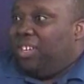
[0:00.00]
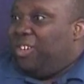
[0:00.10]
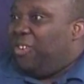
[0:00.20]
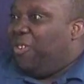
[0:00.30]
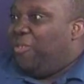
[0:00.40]

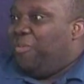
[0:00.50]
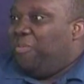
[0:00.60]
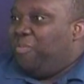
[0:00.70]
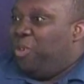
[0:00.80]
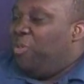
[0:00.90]
you know,
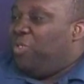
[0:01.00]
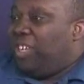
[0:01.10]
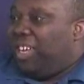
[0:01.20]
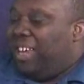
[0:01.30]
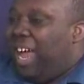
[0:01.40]

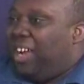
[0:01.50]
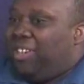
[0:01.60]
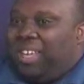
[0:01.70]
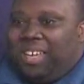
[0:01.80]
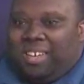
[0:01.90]
music and
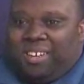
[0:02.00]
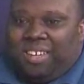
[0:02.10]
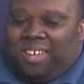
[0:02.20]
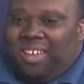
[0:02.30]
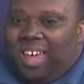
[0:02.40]
acting
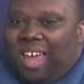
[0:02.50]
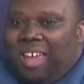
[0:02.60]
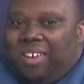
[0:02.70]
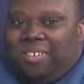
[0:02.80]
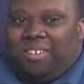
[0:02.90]

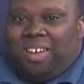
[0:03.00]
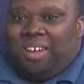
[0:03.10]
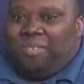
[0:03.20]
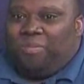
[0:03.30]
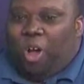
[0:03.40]
and
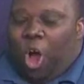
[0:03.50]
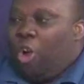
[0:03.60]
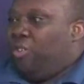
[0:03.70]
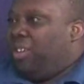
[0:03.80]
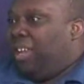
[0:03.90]

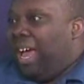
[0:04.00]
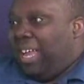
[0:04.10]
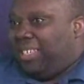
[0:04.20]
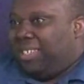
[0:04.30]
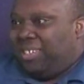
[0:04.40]
art
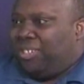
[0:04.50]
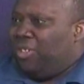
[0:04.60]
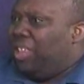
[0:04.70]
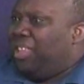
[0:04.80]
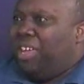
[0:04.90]
classes
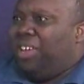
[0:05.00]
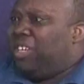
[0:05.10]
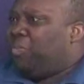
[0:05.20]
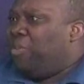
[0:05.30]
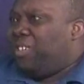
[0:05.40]
so that they can
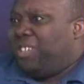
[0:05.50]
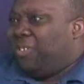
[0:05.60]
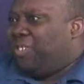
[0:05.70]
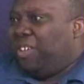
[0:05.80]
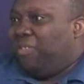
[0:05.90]
express
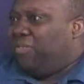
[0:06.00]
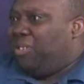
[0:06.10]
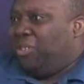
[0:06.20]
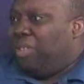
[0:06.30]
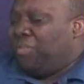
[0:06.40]

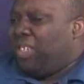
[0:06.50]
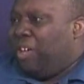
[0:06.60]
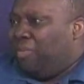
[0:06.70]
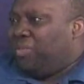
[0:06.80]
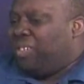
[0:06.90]

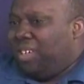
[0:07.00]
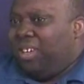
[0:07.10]
themselves.